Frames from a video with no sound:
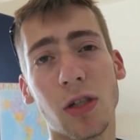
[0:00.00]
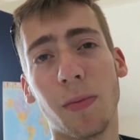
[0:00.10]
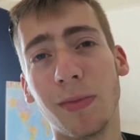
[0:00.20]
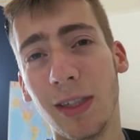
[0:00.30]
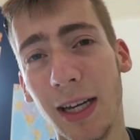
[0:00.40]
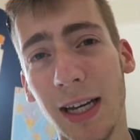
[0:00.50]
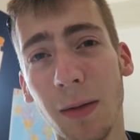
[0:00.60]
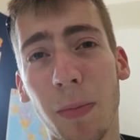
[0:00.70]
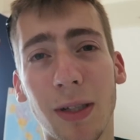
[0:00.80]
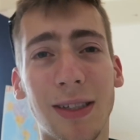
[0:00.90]
some
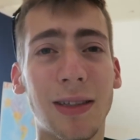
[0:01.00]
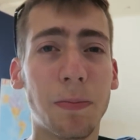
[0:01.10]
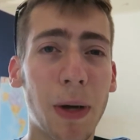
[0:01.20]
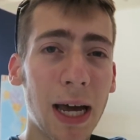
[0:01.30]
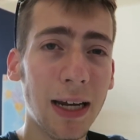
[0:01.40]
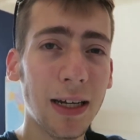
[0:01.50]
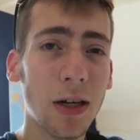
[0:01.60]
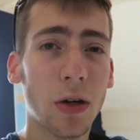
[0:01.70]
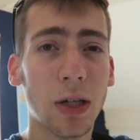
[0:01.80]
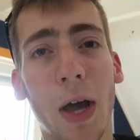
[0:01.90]
did, but it
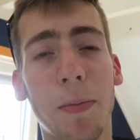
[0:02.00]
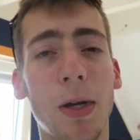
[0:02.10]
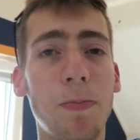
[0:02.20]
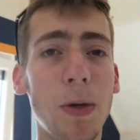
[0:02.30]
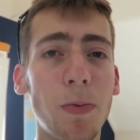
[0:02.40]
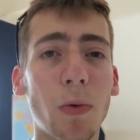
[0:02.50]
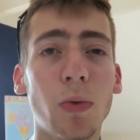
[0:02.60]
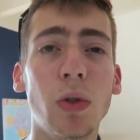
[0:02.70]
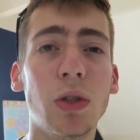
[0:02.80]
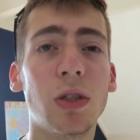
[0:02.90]
depended how many people
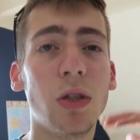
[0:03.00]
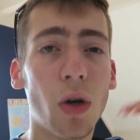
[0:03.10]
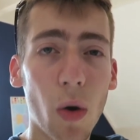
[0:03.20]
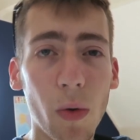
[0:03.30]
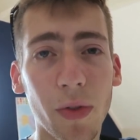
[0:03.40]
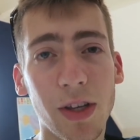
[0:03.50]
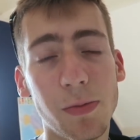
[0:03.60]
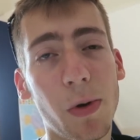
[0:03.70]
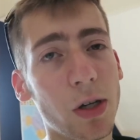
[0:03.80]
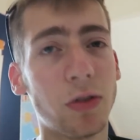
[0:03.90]
would go on
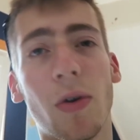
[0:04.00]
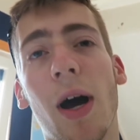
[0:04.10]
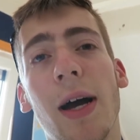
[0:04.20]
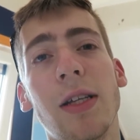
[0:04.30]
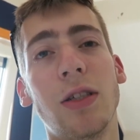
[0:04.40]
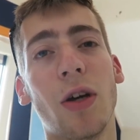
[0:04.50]
this bus ride.